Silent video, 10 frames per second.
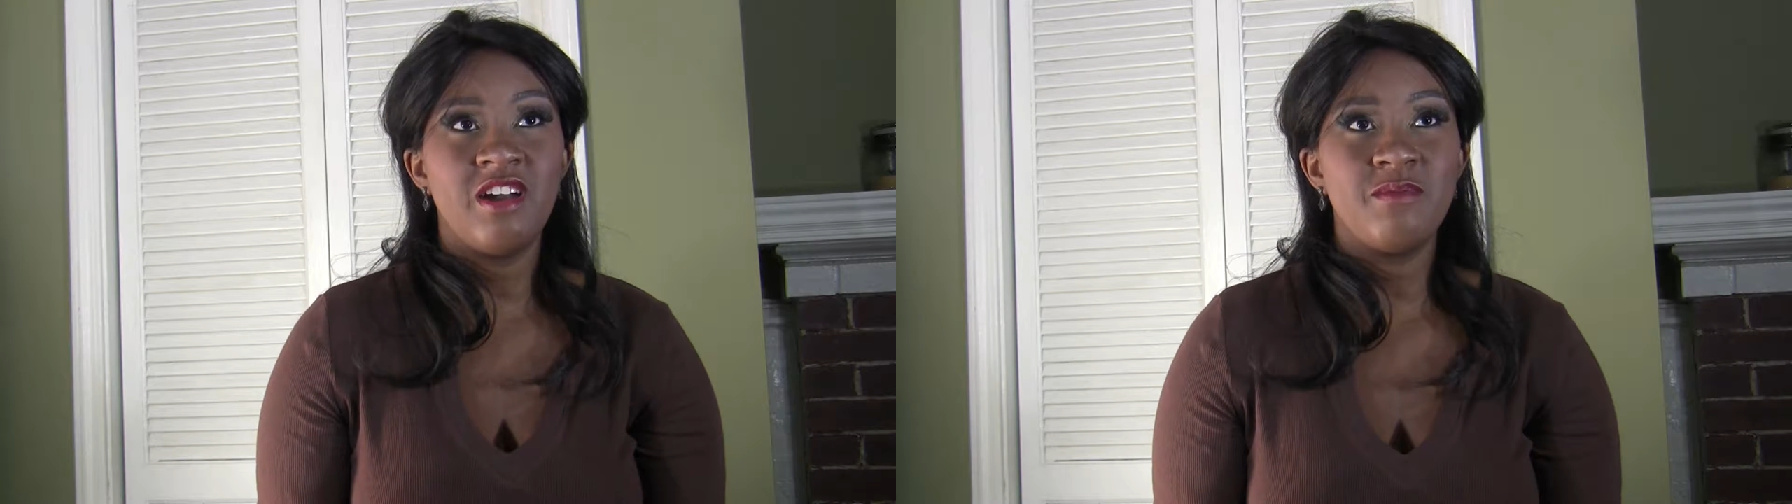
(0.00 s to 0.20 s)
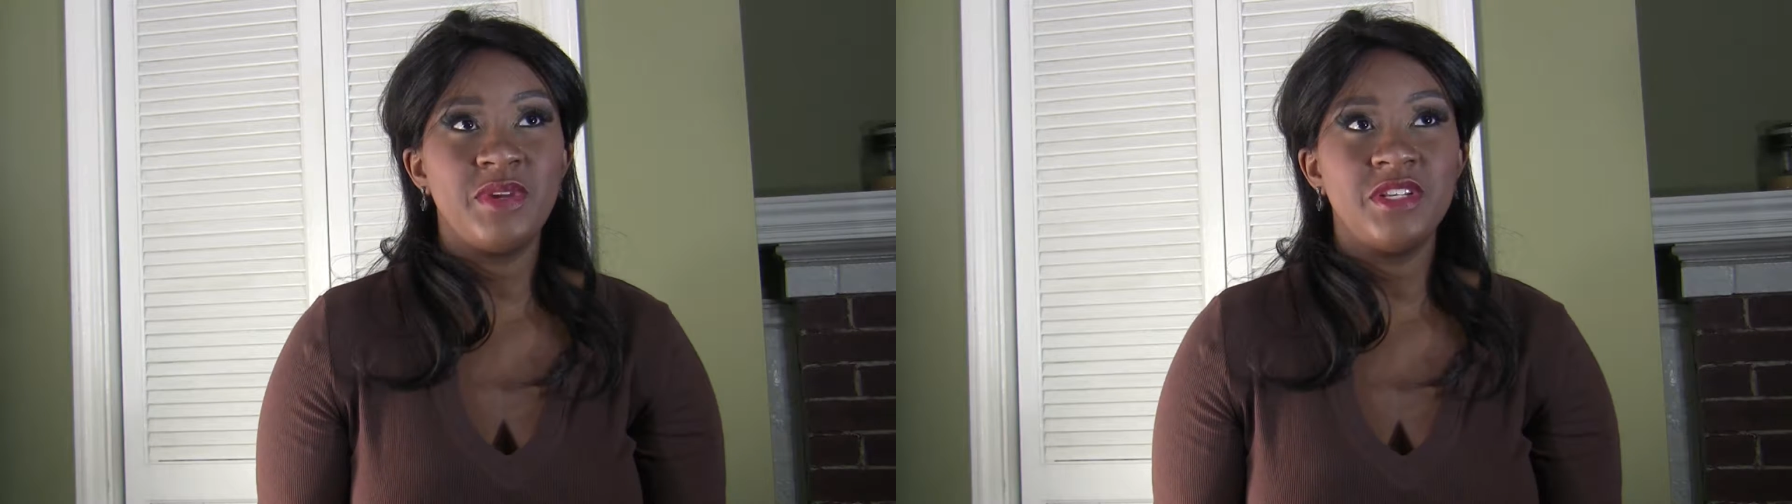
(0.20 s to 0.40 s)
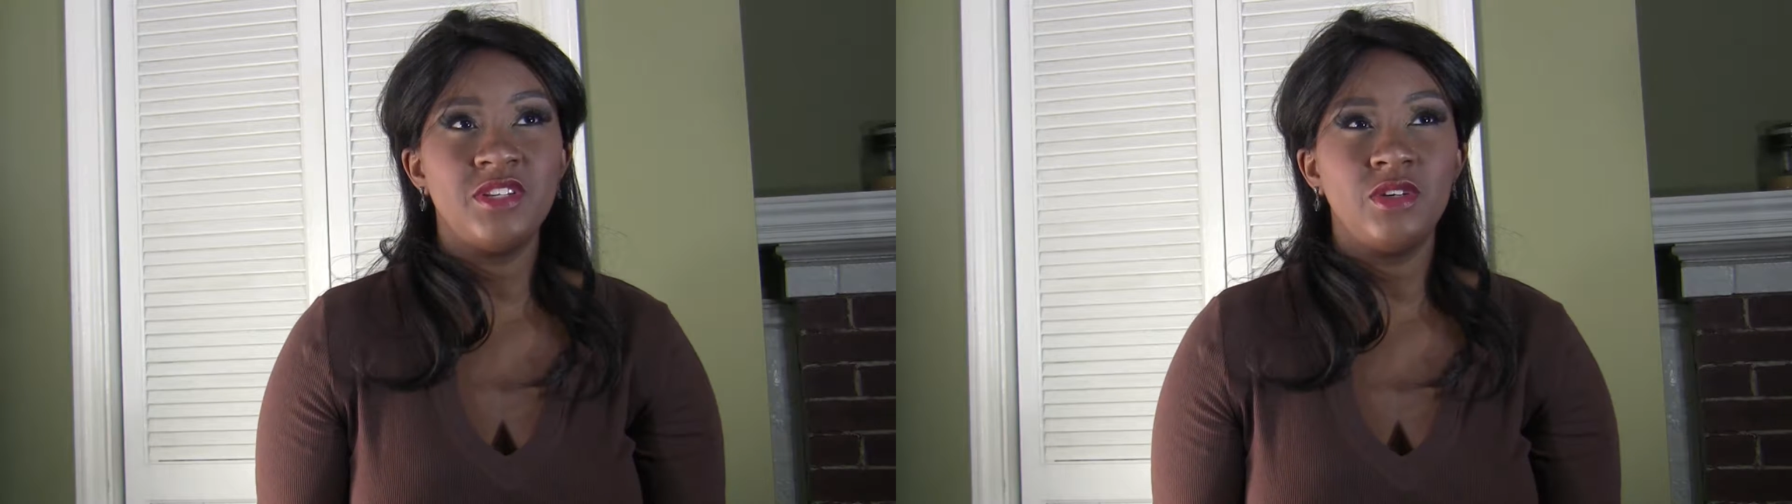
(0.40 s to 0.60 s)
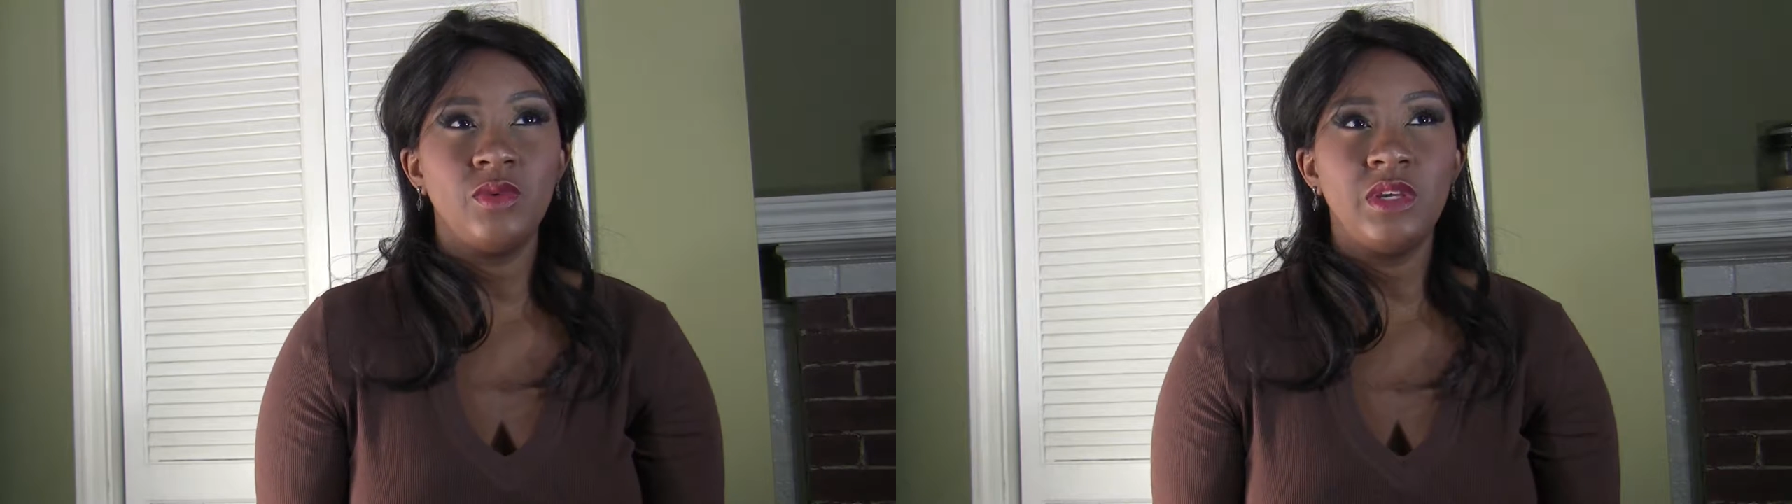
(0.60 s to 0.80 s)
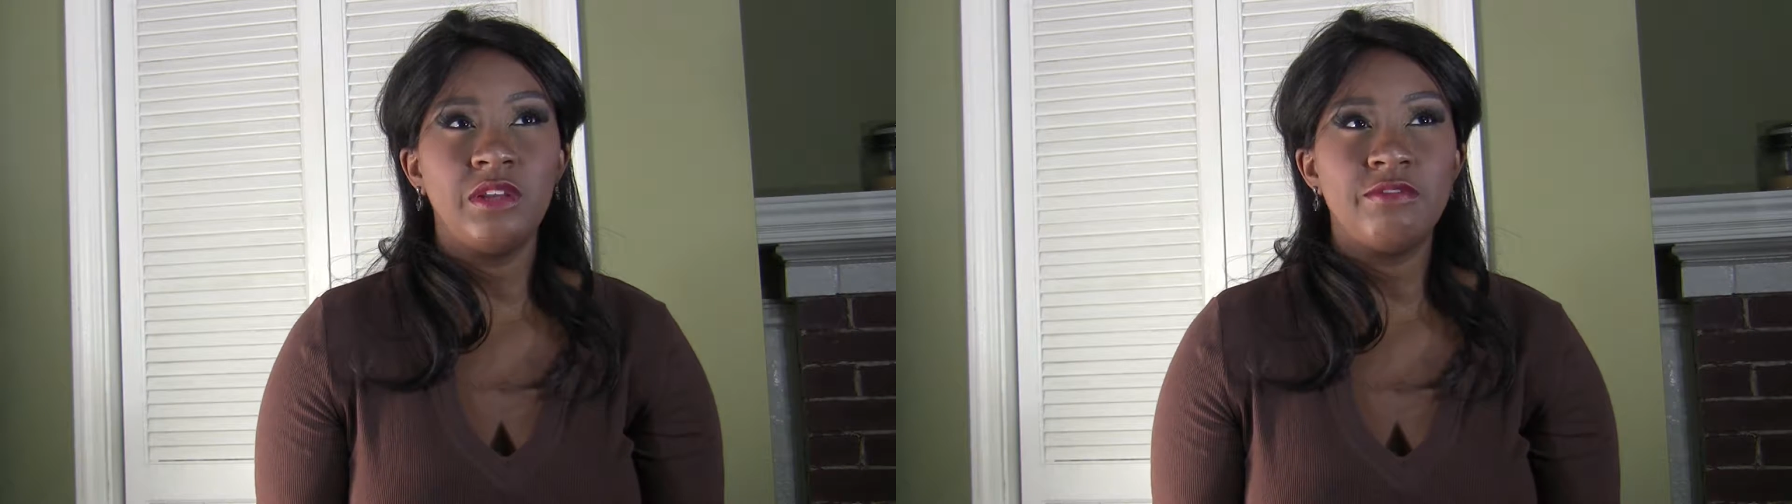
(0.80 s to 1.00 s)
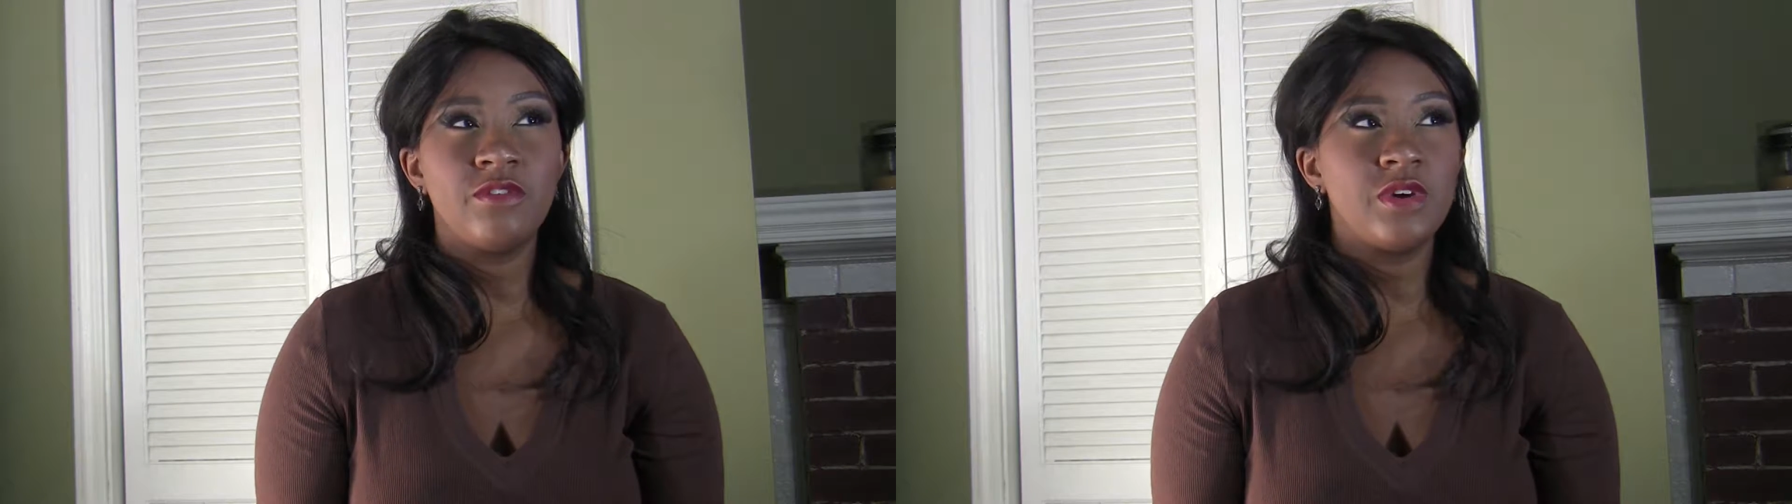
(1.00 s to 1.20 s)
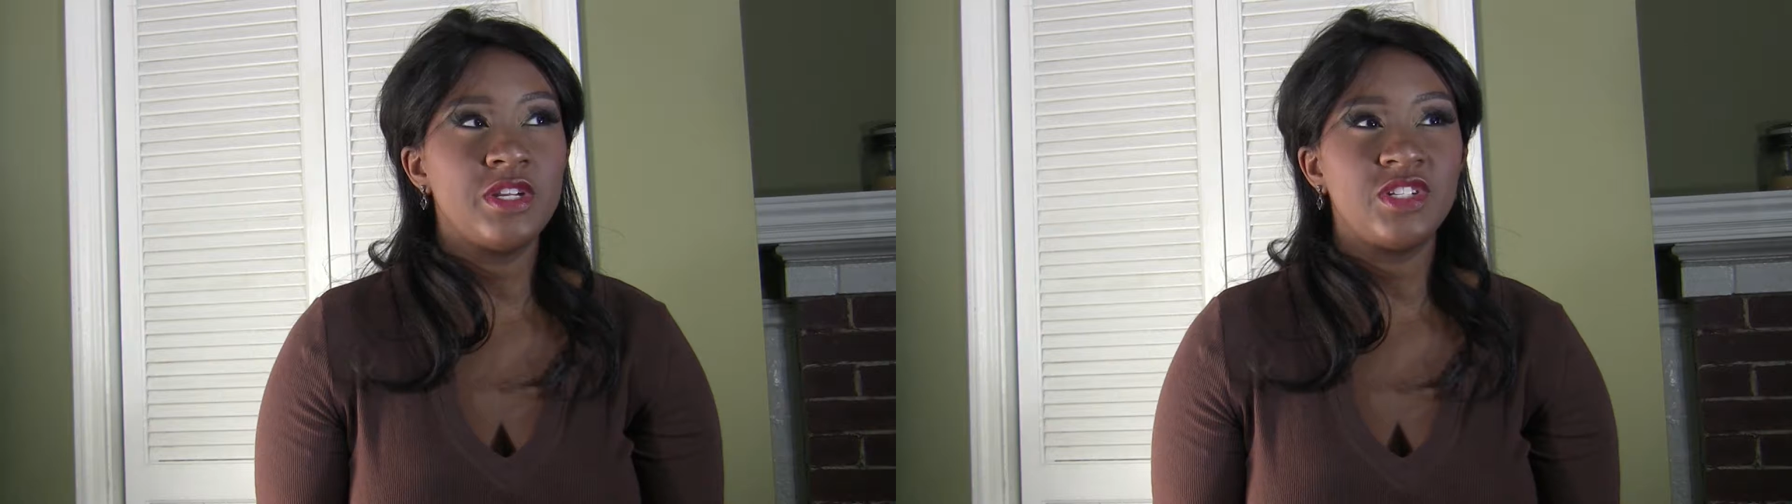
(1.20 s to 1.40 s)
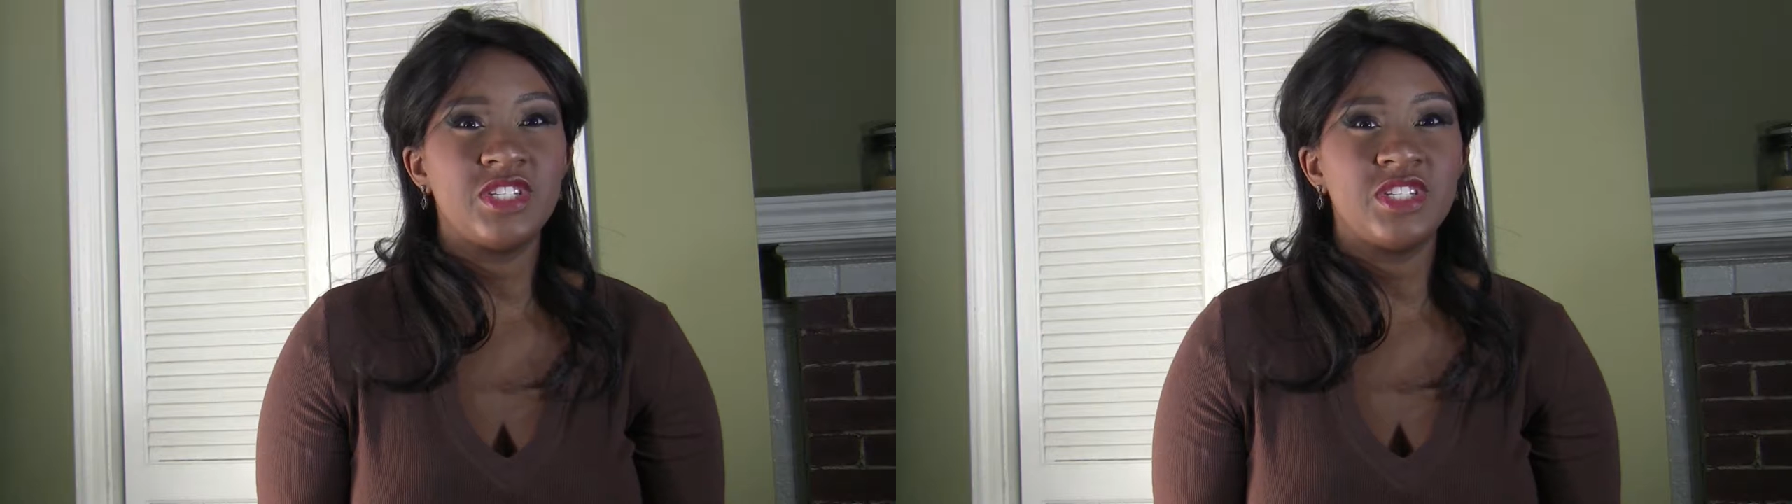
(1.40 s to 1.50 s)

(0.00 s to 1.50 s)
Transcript: I've been doing French